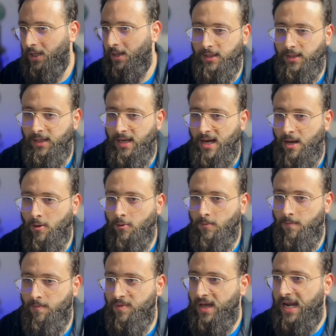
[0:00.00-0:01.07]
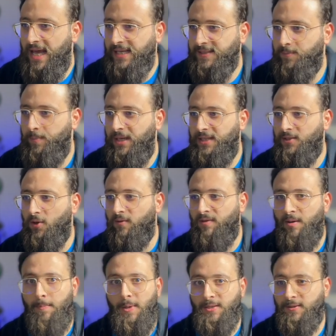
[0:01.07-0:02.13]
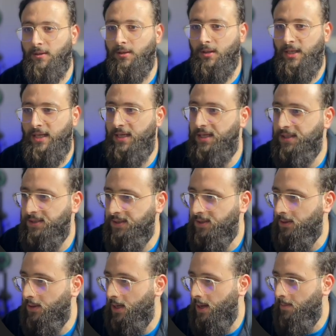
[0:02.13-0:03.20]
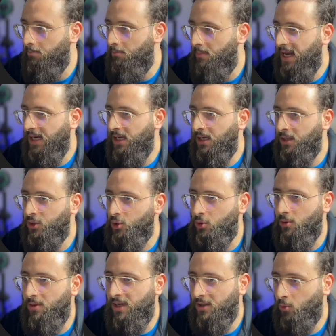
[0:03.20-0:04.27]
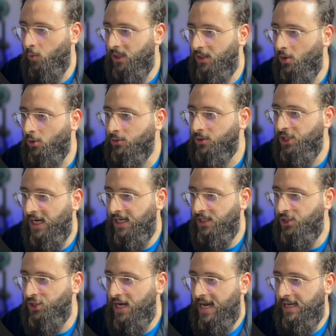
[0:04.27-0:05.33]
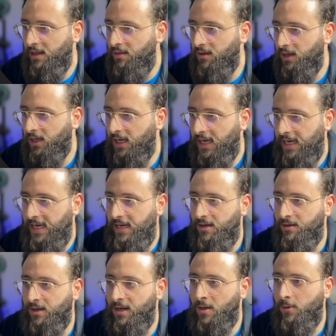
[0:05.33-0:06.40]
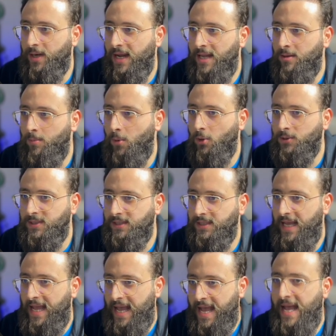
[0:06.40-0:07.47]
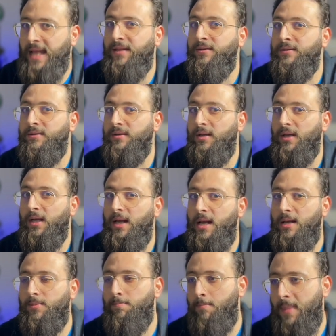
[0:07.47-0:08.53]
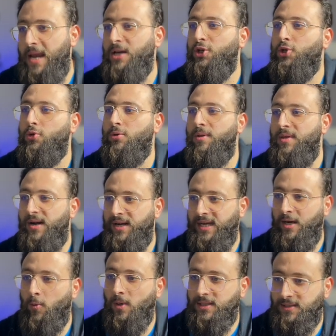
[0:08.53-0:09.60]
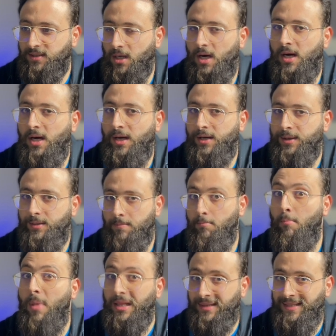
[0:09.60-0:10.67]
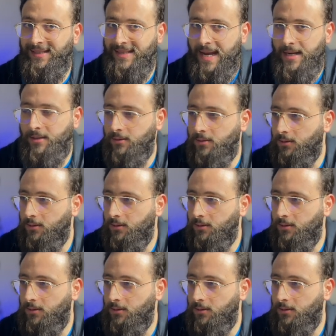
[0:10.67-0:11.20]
Now, the last piece of the puzzle is making sure that we don't change anything here in our endpoints and make sure the requests are multi-tenant.